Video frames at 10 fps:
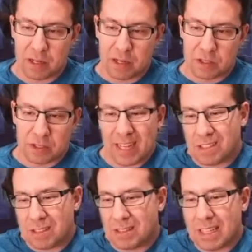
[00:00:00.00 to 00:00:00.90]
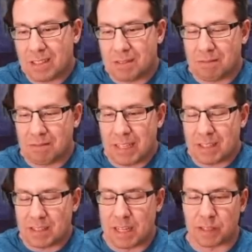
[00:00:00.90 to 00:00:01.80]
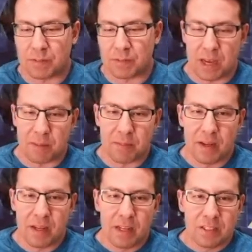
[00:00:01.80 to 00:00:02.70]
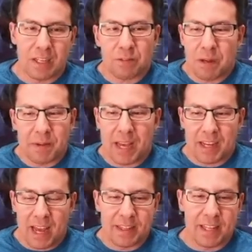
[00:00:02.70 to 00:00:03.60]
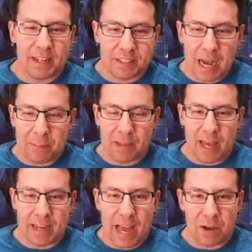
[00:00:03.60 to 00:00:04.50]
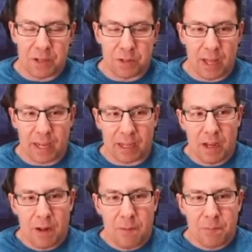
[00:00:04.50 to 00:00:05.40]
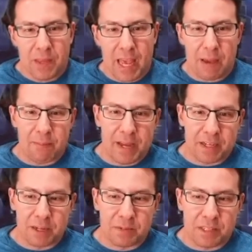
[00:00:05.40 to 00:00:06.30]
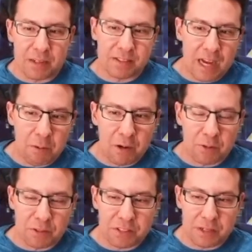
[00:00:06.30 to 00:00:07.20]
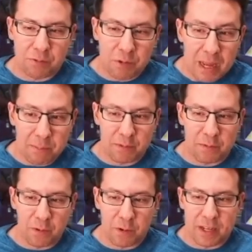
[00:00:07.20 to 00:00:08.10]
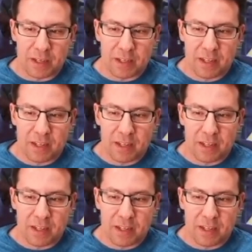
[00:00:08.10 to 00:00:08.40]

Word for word: Yeah. So that's, that that stings for them. So that's why I'm, and then on top of that, now you're like, Ant-Man comes out, is not well received right before it.